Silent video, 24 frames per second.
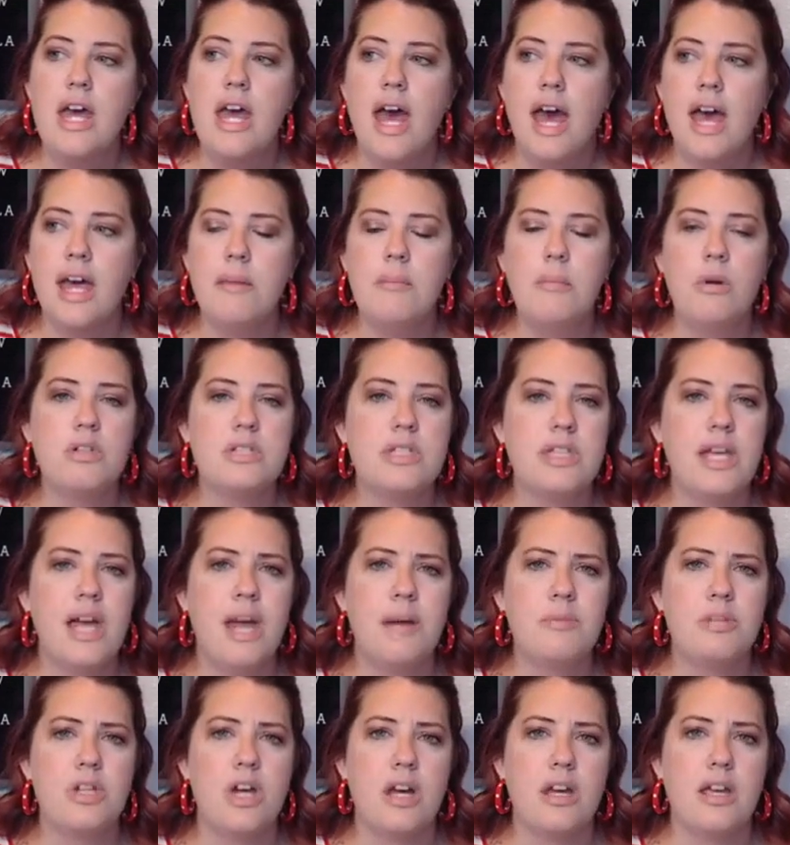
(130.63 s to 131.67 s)
And mostly
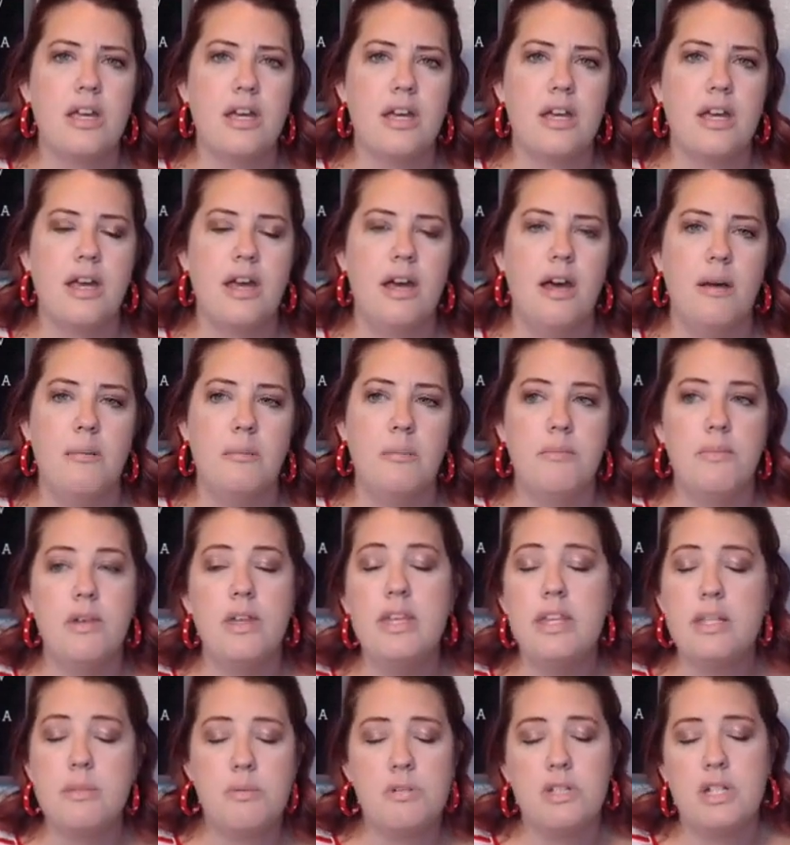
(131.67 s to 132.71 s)
I'm talking in
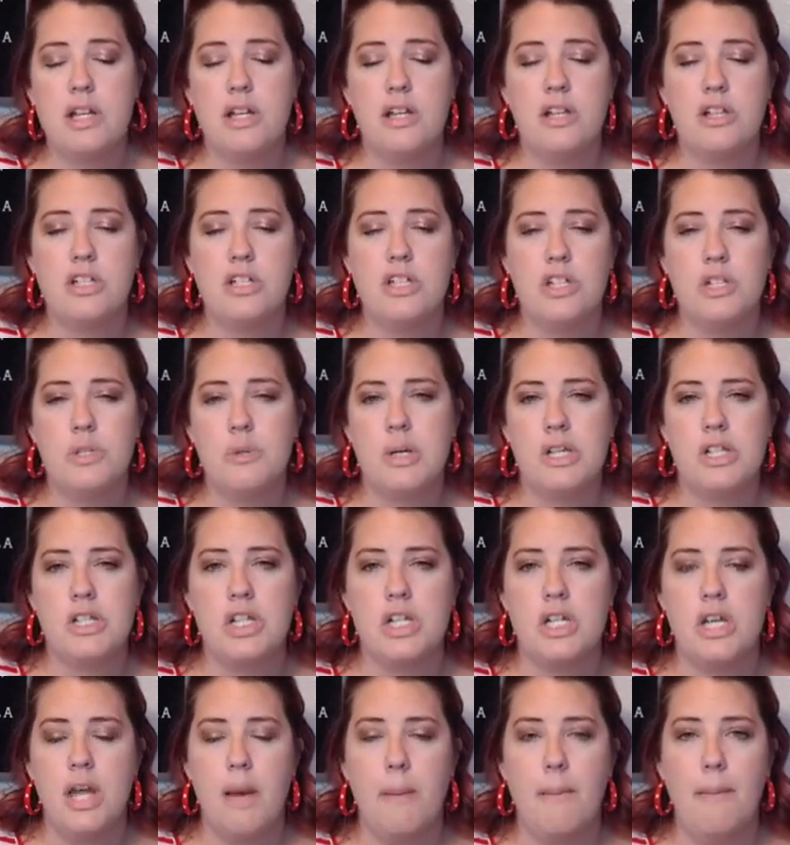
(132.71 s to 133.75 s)
this particular
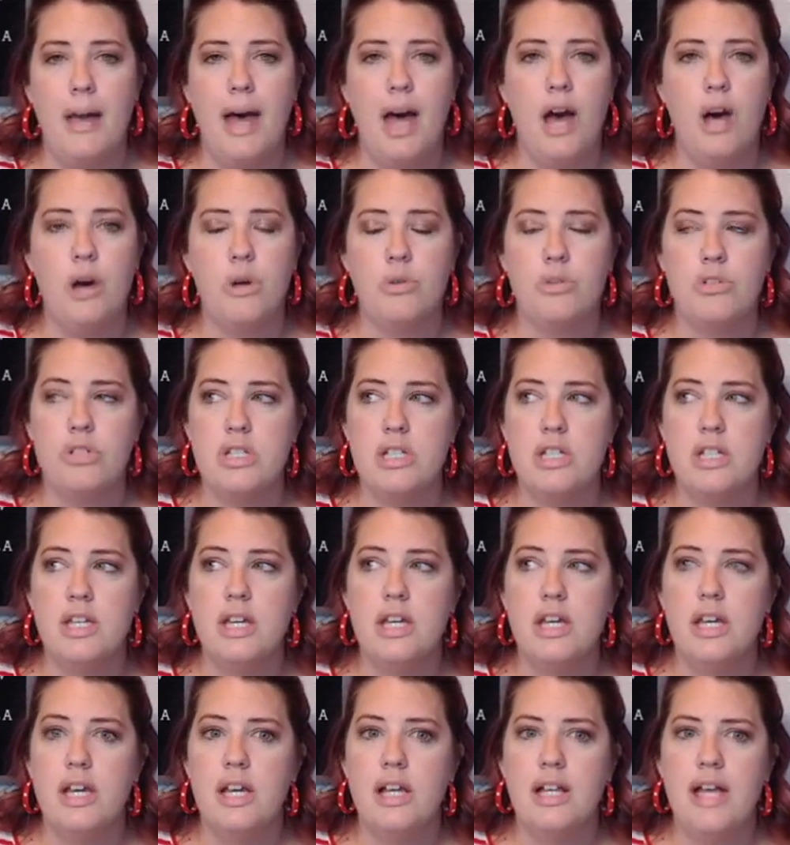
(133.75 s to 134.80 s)
situation about
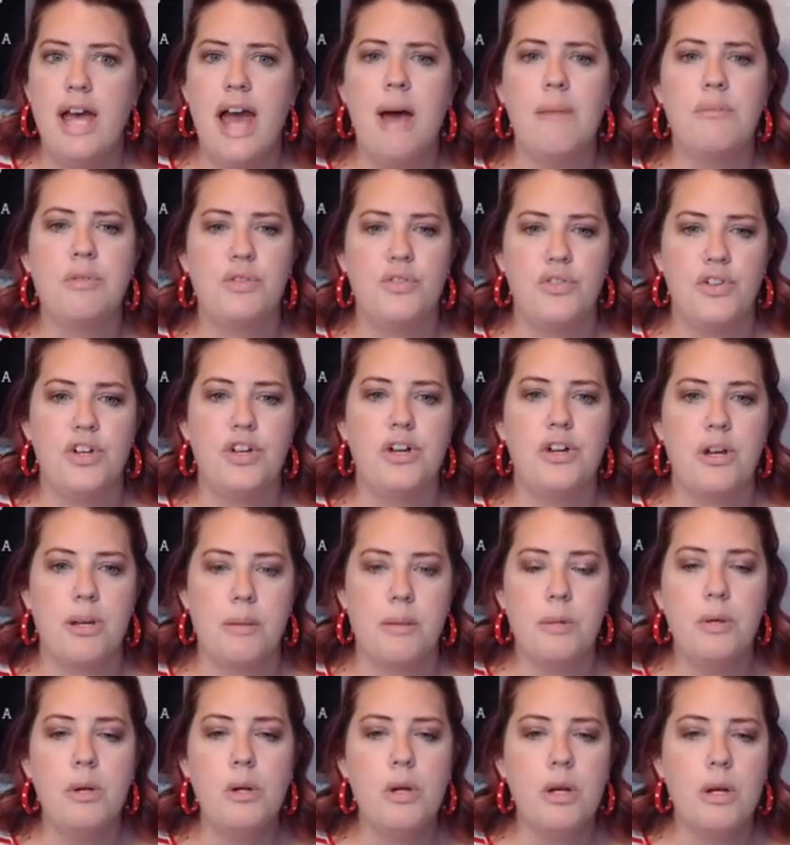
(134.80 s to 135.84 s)
apps for your
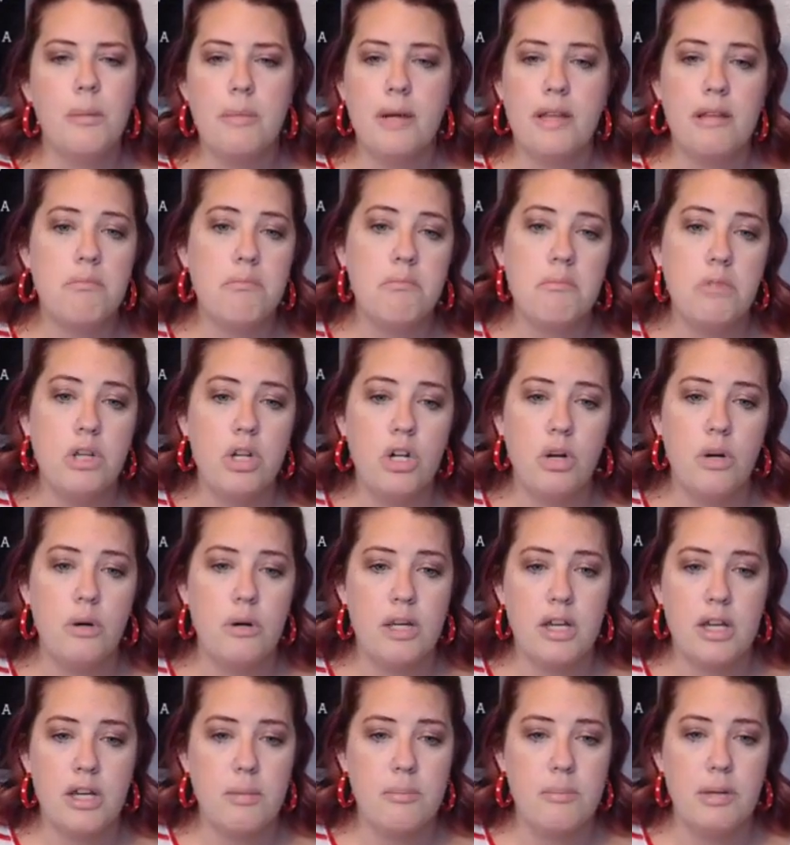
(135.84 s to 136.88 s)
computer, but you know,
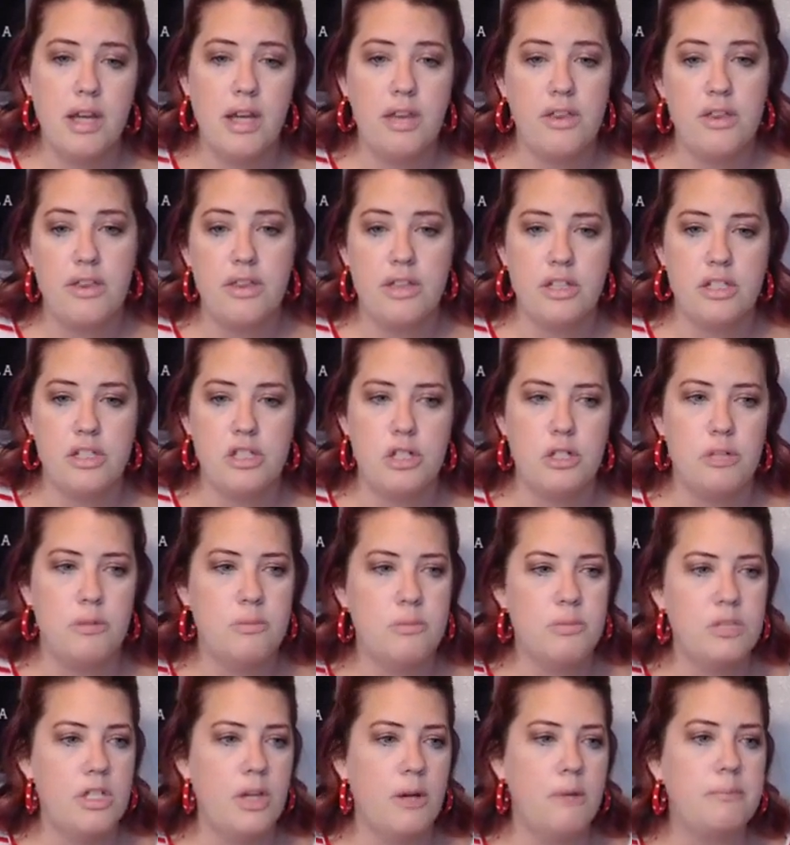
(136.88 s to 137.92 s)
it could be other things too.
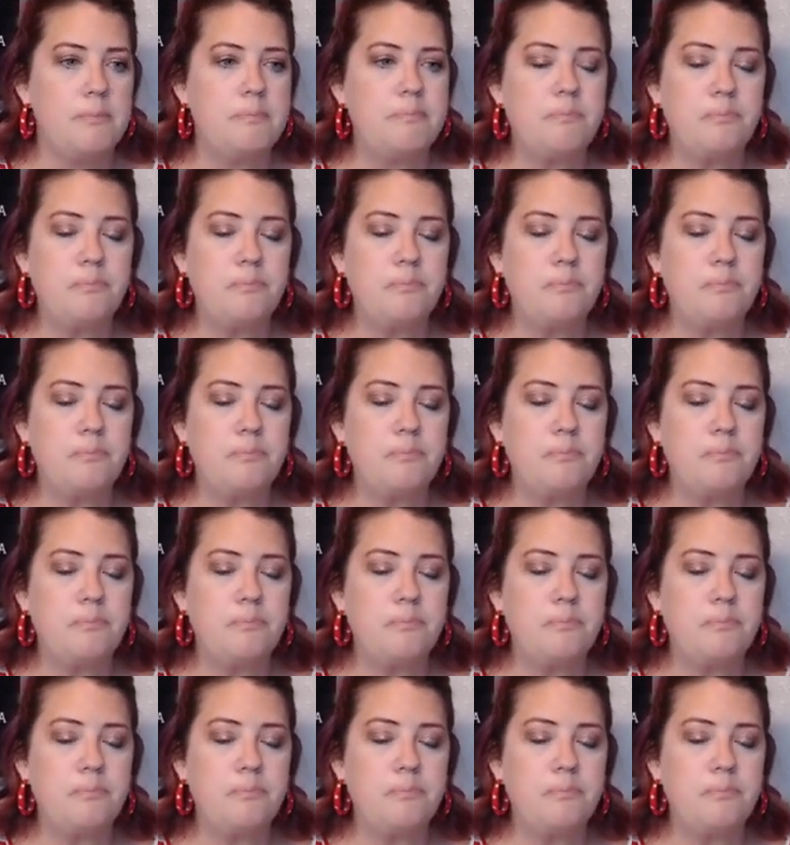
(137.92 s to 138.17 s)
So